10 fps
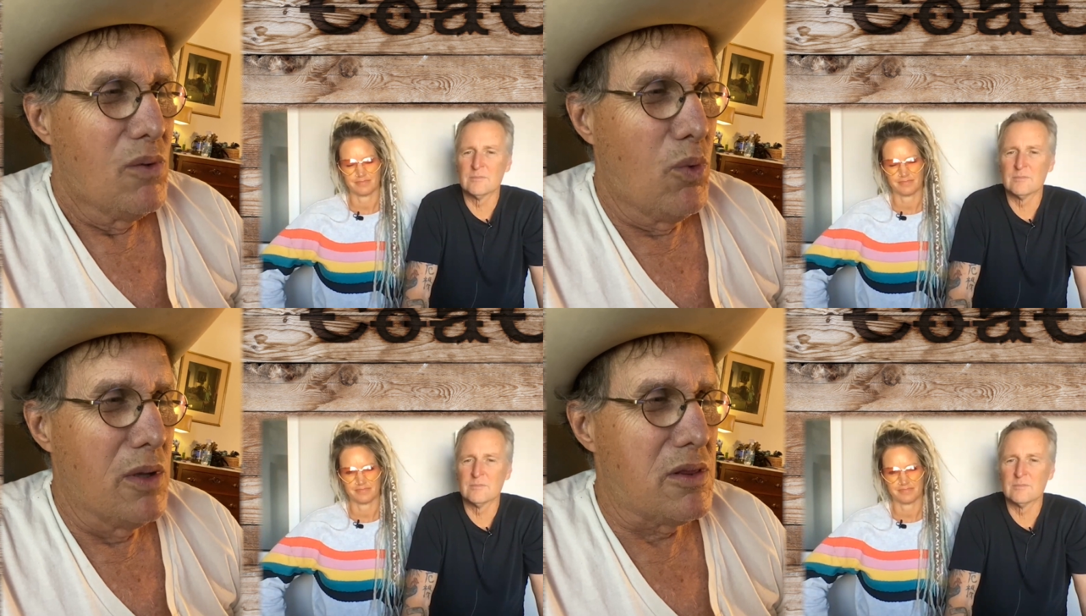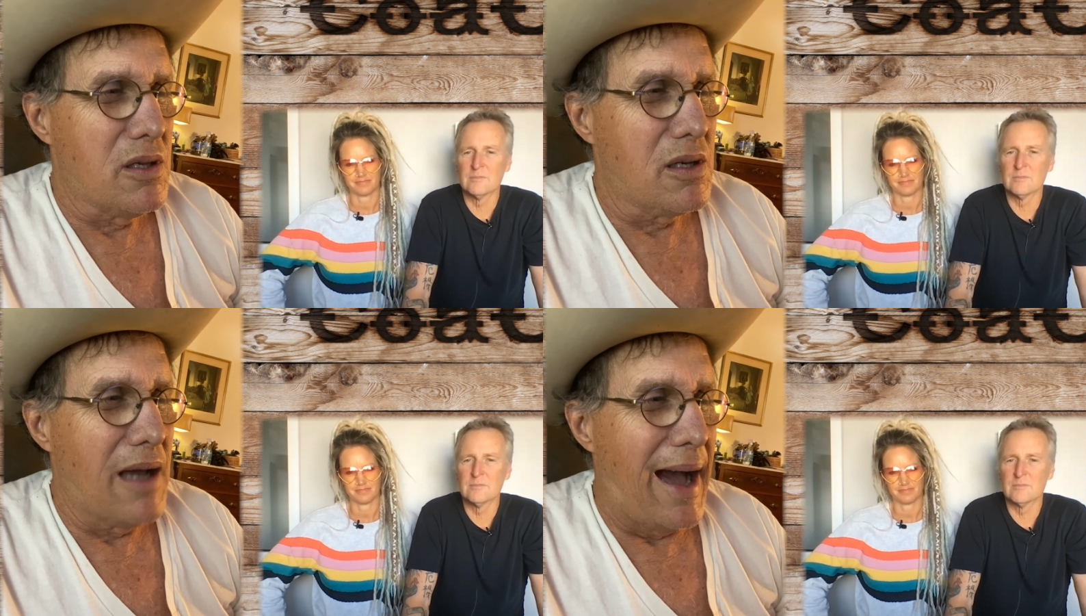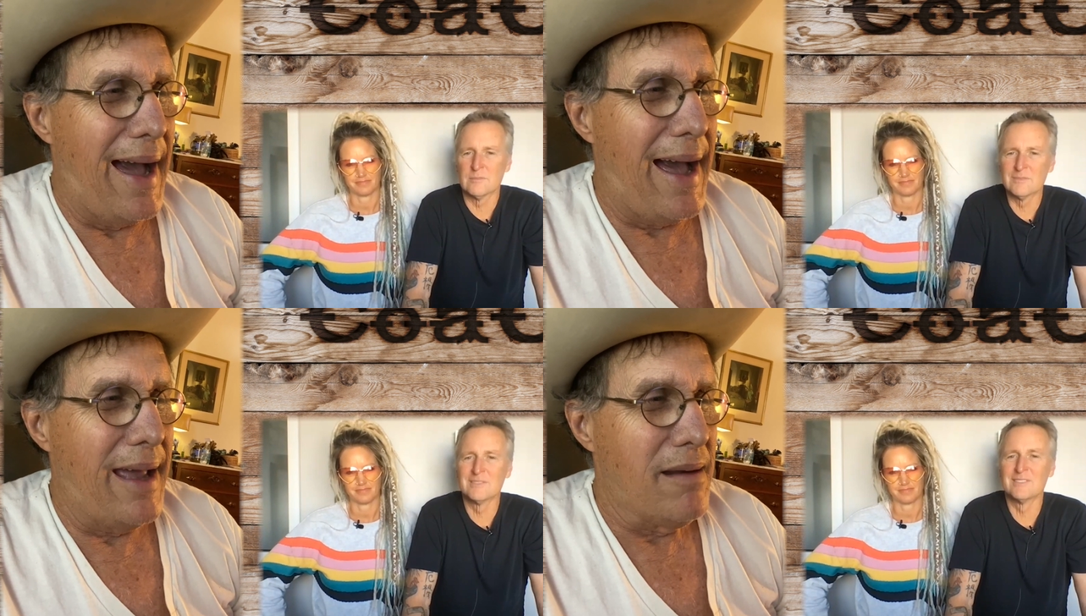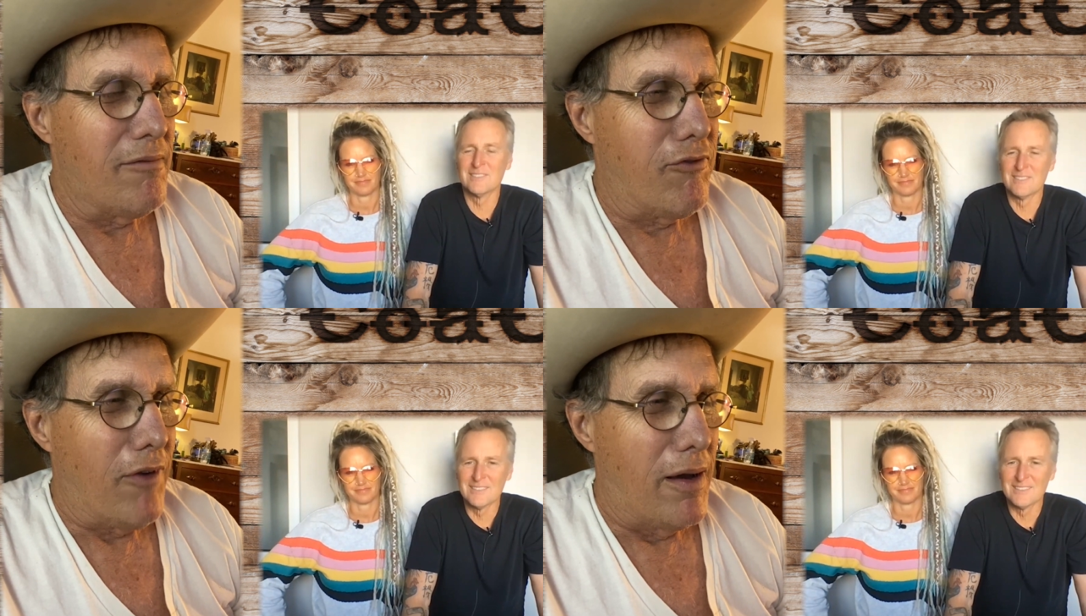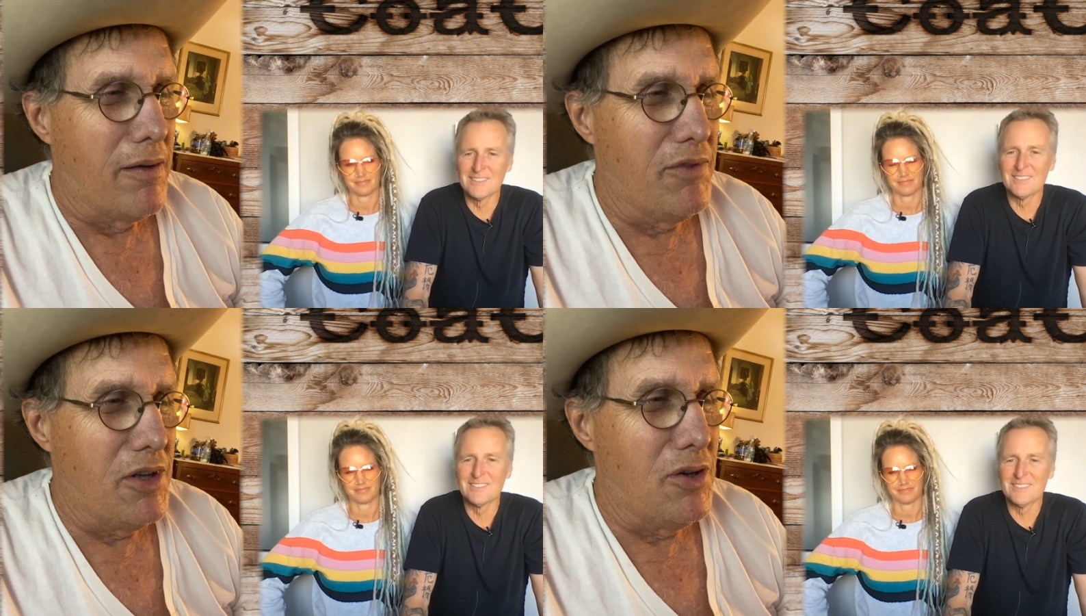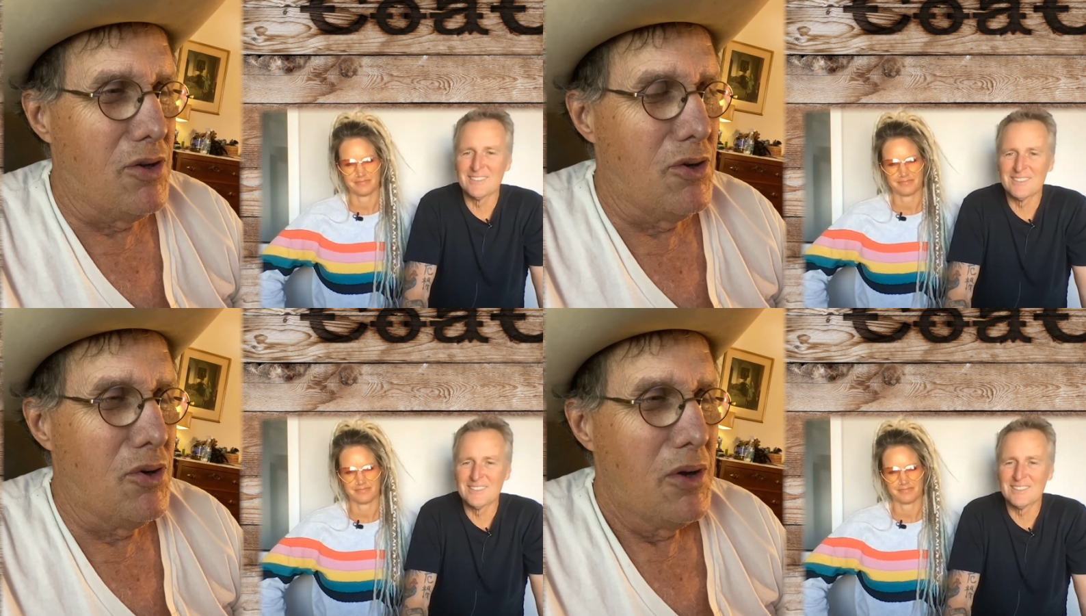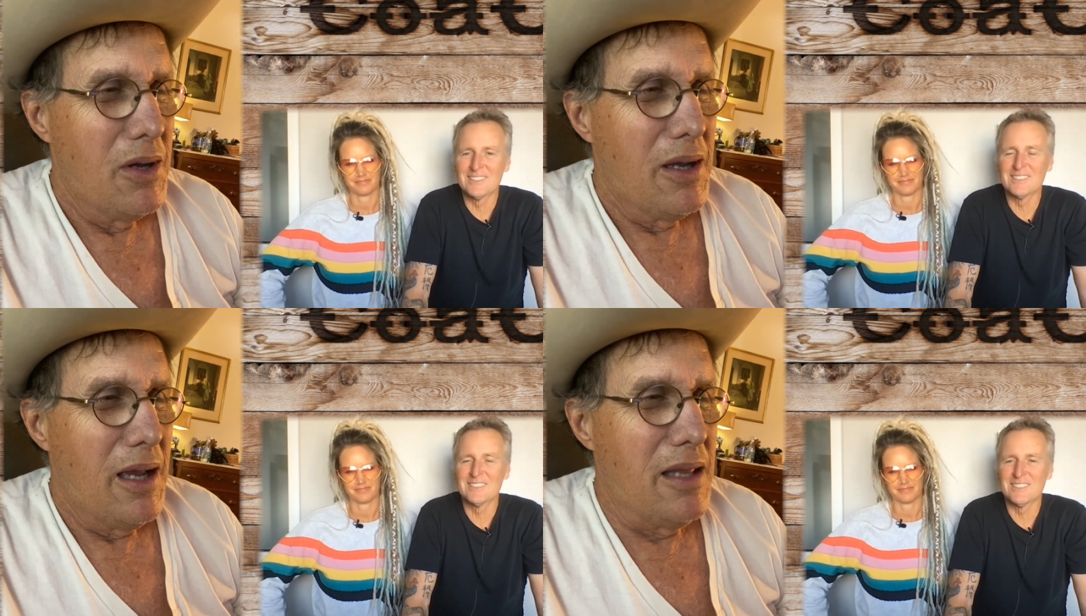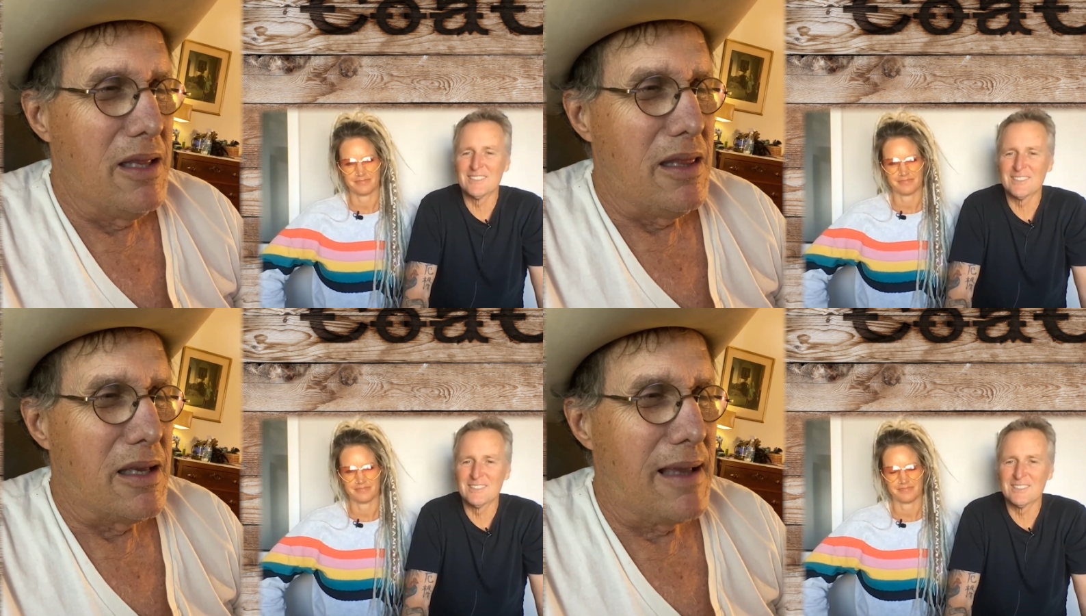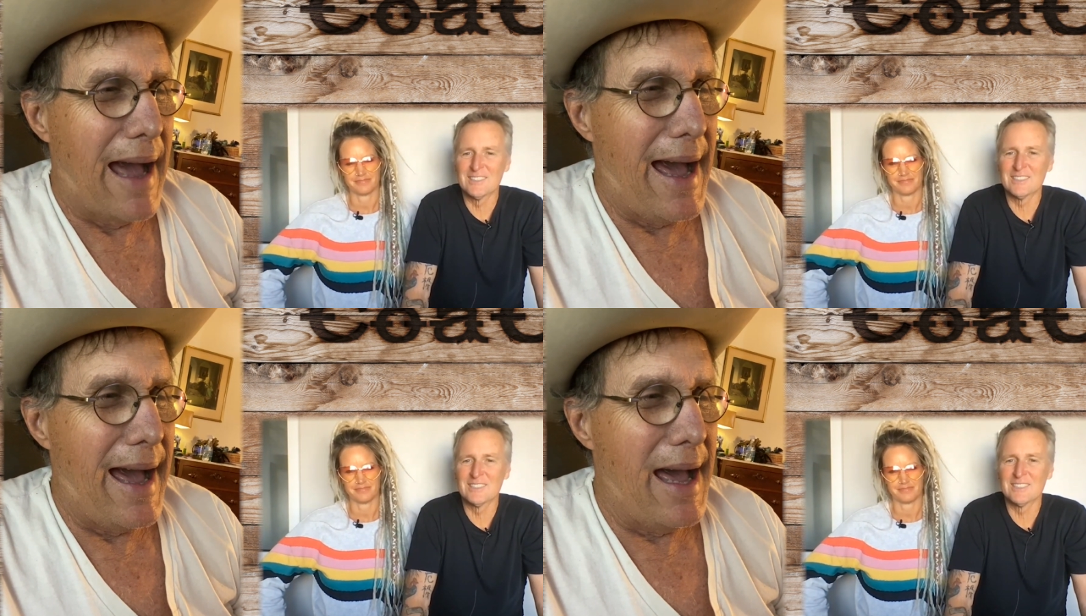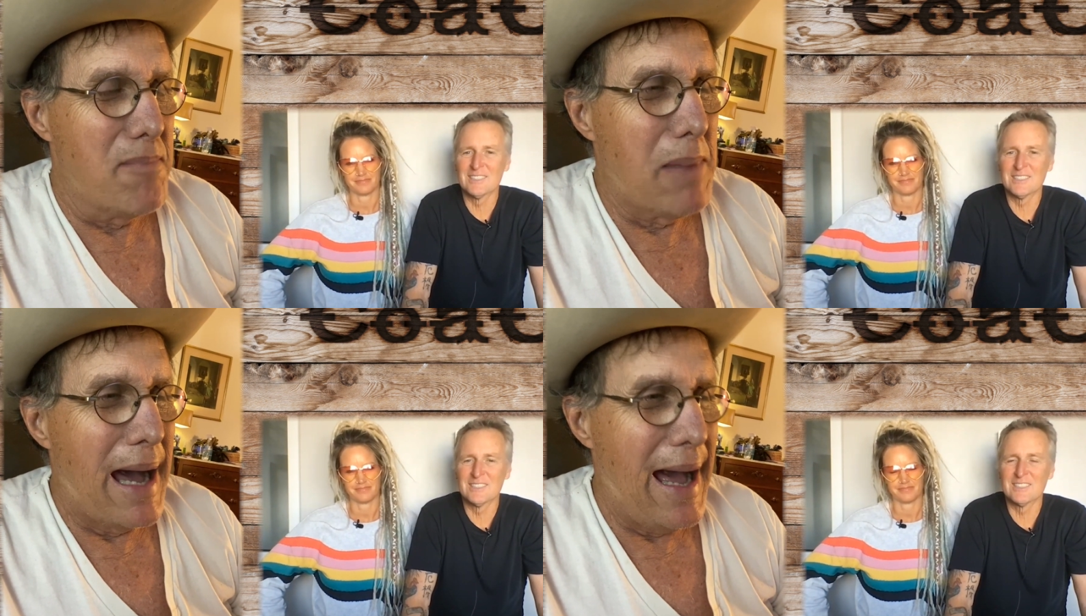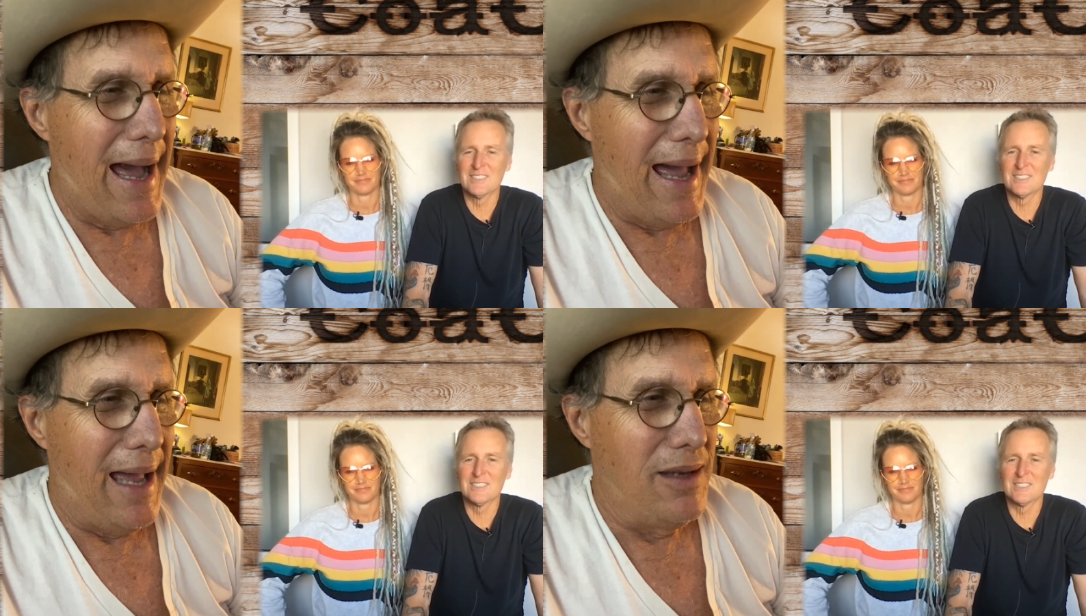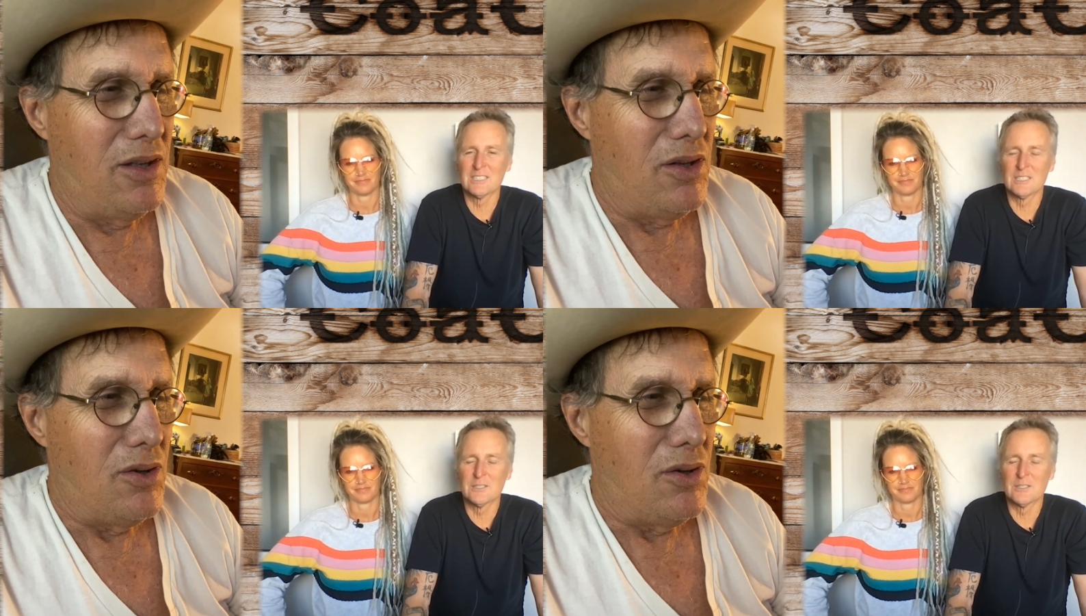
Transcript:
Speaker 1: with the guy in front of you and then the guy behind